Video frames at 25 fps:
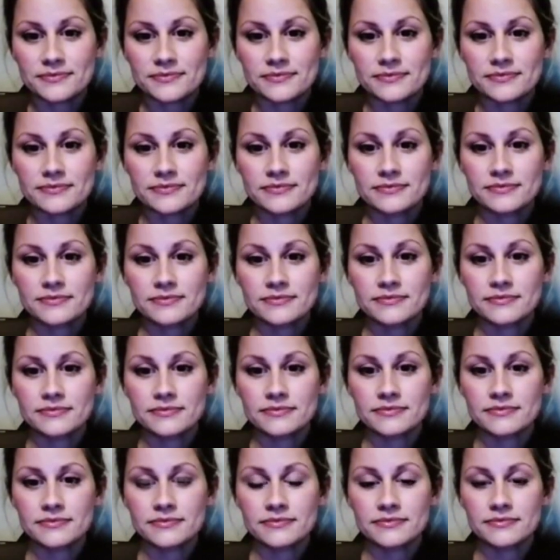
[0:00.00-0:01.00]

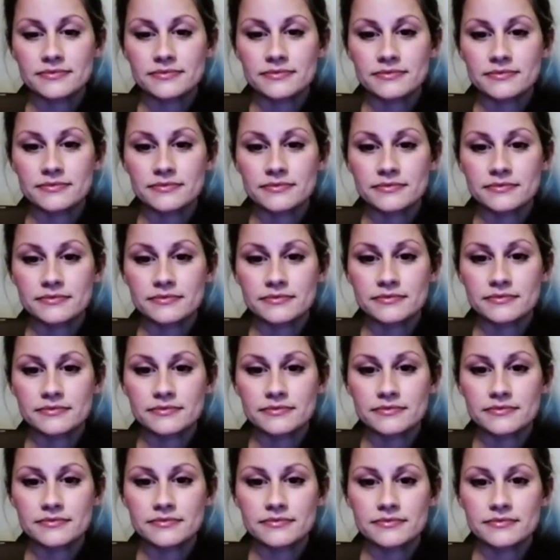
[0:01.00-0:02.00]

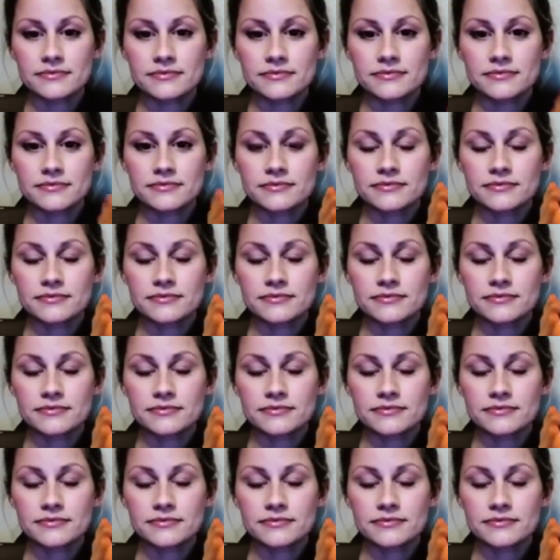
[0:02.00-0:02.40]
(silent)